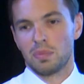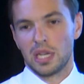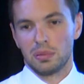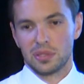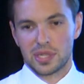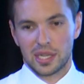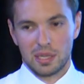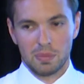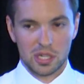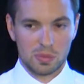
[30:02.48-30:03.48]
People are
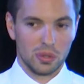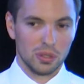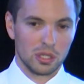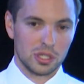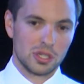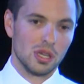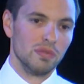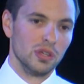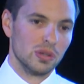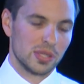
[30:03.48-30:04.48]
taking much more
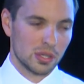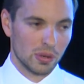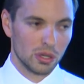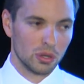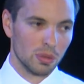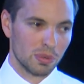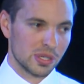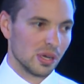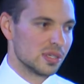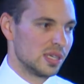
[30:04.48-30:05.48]
longer-term views. They're trying to
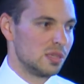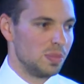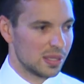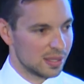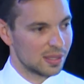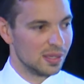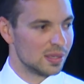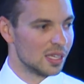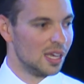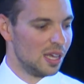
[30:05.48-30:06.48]
corporatise these
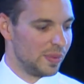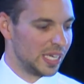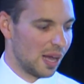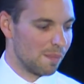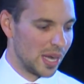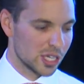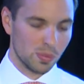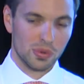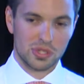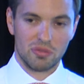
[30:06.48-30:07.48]
businesses, become much
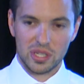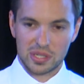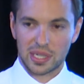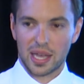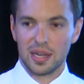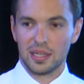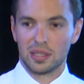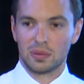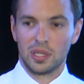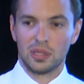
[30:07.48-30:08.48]
more sophisticated
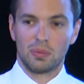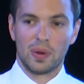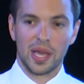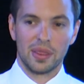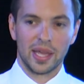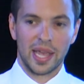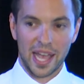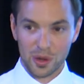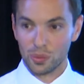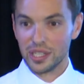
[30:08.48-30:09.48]
in the way they
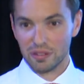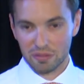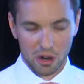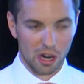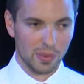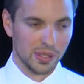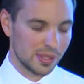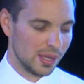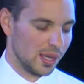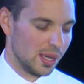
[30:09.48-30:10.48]
handle the
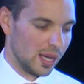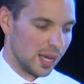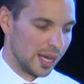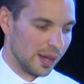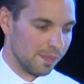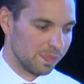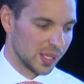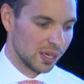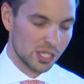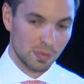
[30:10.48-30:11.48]
environment. And
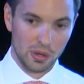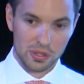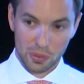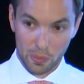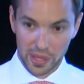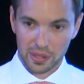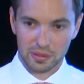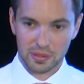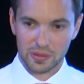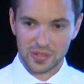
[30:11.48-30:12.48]
I suppose the
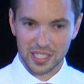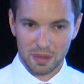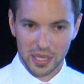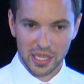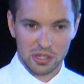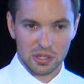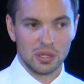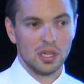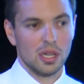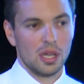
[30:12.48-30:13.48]
weather is obviously a big issue,